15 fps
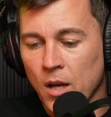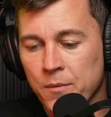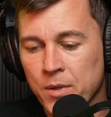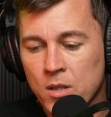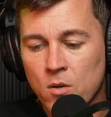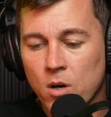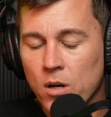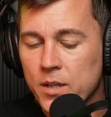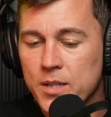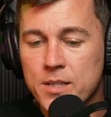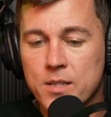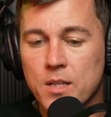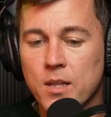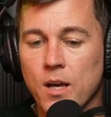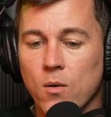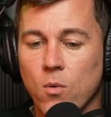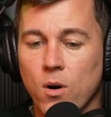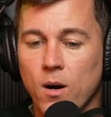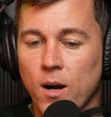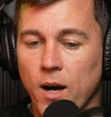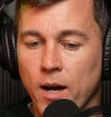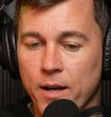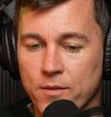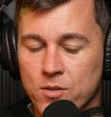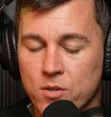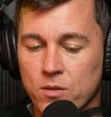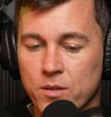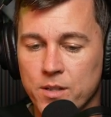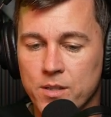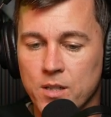mean, you already see that where I've
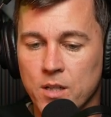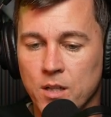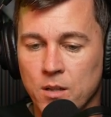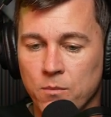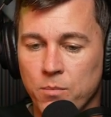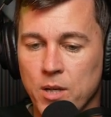certainly seen